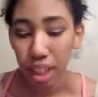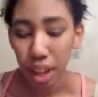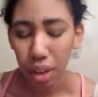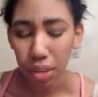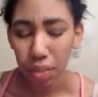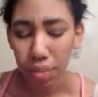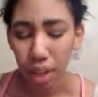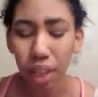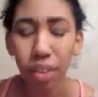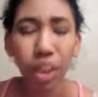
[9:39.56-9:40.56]
I don't know. If,
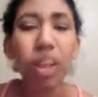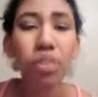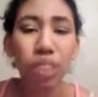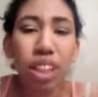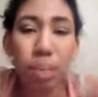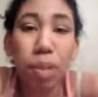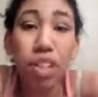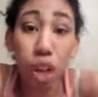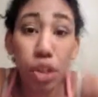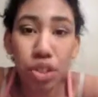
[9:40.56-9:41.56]
I don't know. I don't really like being
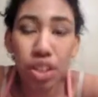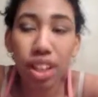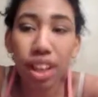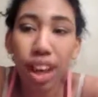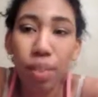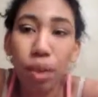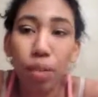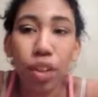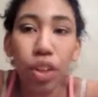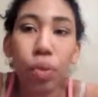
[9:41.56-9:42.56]
touched. Like, I'm
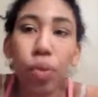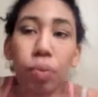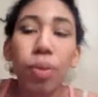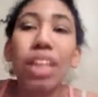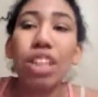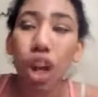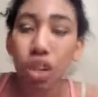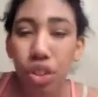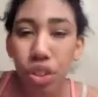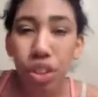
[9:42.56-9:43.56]
not very good with being
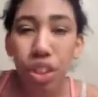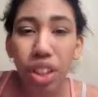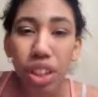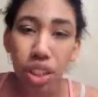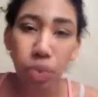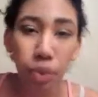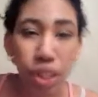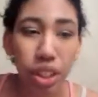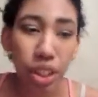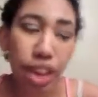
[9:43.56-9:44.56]
touched.
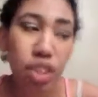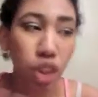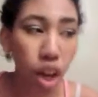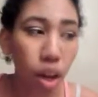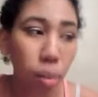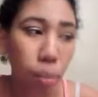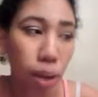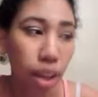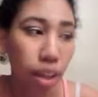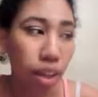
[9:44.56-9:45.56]
Weird, like I jump,
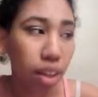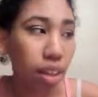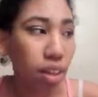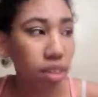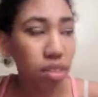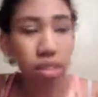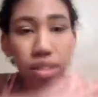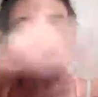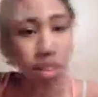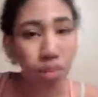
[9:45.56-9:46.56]
I
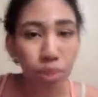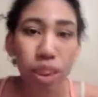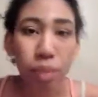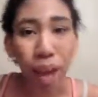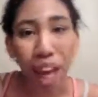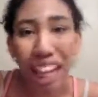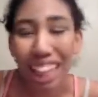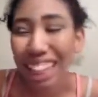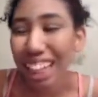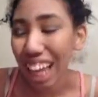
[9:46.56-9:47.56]
like really bad,
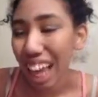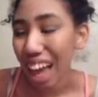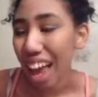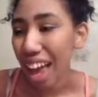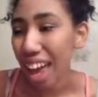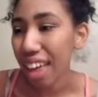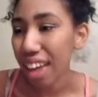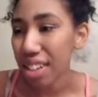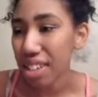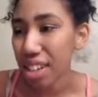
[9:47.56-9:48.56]

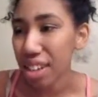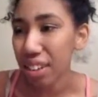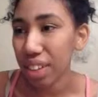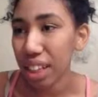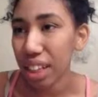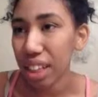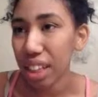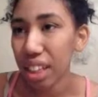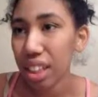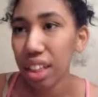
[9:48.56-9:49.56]
and so like
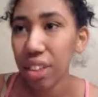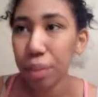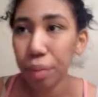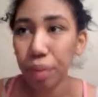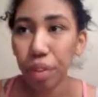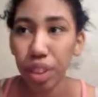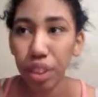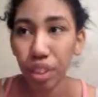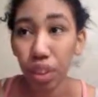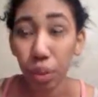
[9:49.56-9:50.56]
so I'm not really
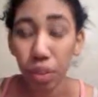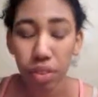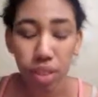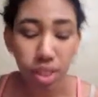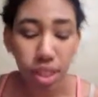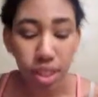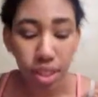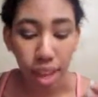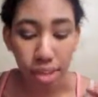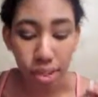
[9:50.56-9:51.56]
good with certain things,
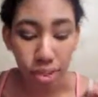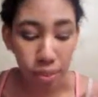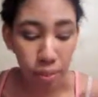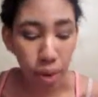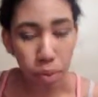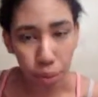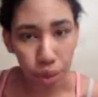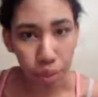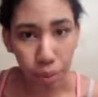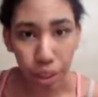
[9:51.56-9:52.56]
and so that was
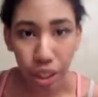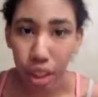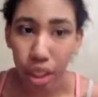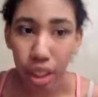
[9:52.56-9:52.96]
really weird.